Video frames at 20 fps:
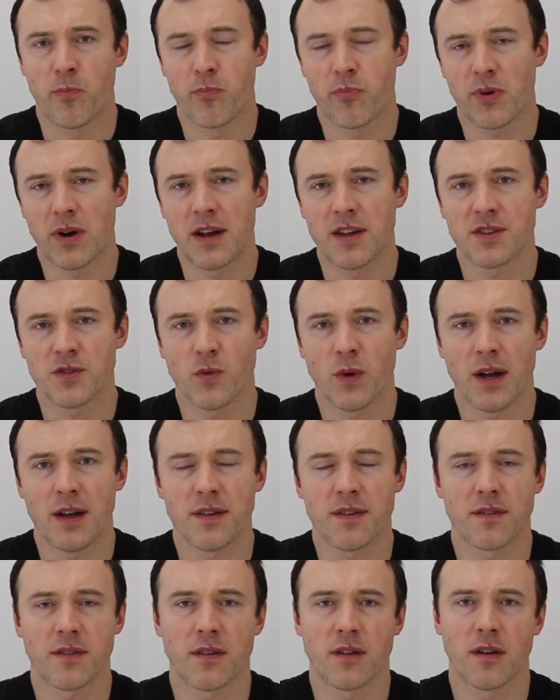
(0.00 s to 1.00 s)

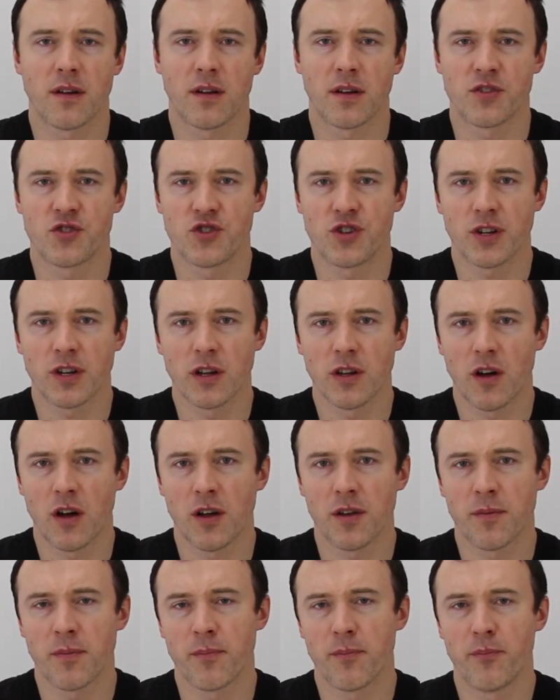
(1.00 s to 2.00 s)
Price-wise,
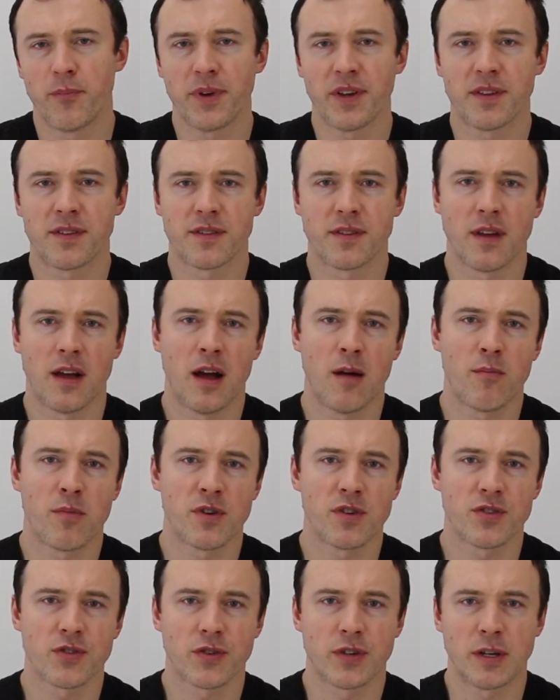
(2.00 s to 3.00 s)
Gglot beats
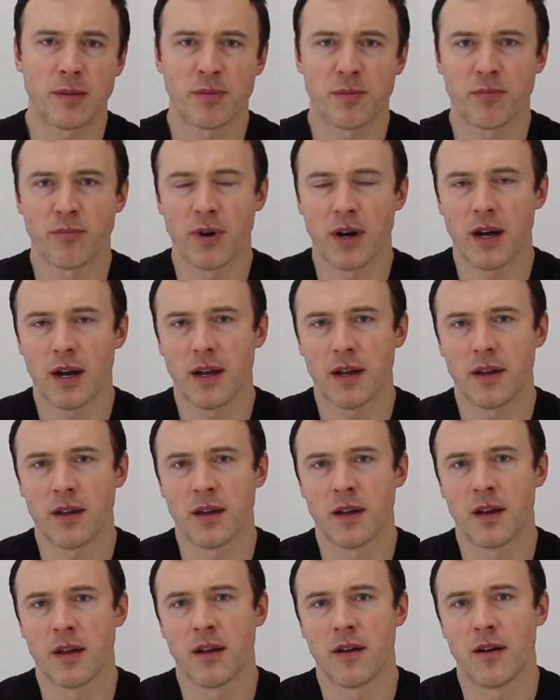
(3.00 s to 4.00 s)
AmberScript by
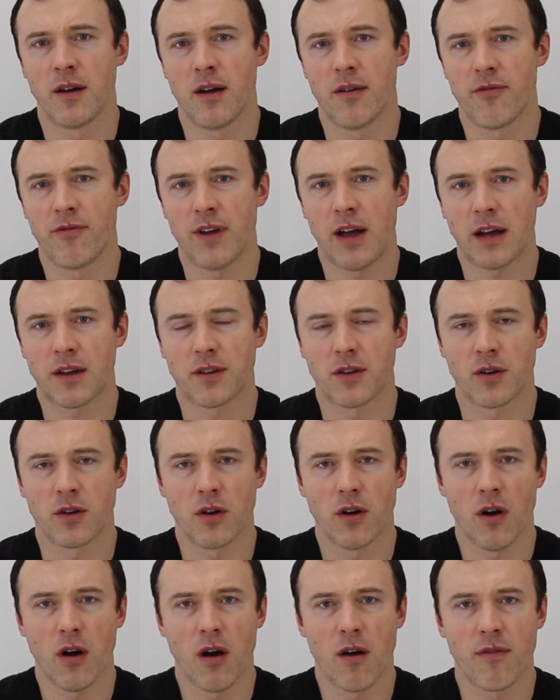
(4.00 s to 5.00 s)
a
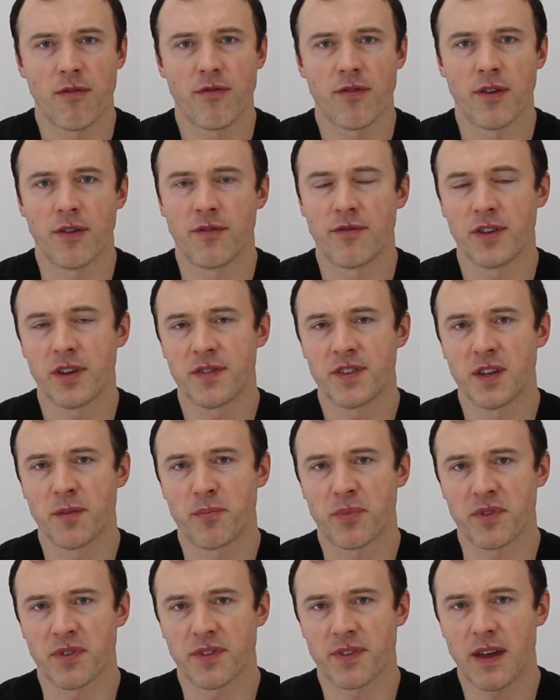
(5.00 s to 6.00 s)
factor of
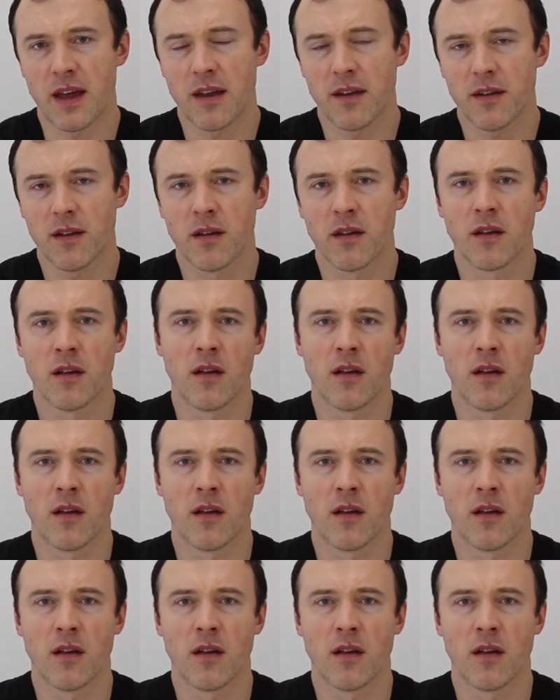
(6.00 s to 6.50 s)
50%.